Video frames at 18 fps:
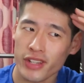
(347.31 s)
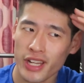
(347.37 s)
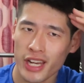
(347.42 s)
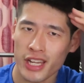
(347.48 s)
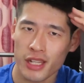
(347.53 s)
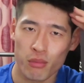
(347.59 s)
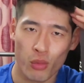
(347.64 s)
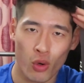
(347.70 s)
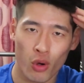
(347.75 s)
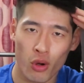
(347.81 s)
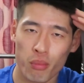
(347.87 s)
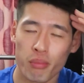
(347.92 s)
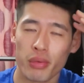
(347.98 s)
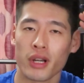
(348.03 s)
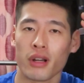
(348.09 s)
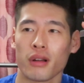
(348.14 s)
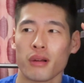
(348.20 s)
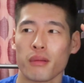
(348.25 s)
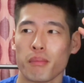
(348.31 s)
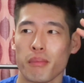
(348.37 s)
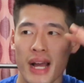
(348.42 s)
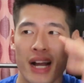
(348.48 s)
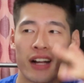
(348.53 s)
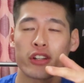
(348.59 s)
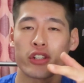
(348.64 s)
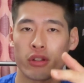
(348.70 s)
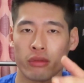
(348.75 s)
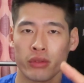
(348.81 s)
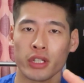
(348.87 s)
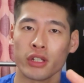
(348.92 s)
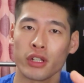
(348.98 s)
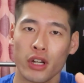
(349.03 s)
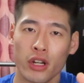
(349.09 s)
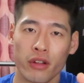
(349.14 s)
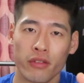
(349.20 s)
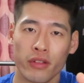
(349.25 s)
anymore, but back during the
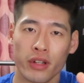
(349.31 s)
COVID,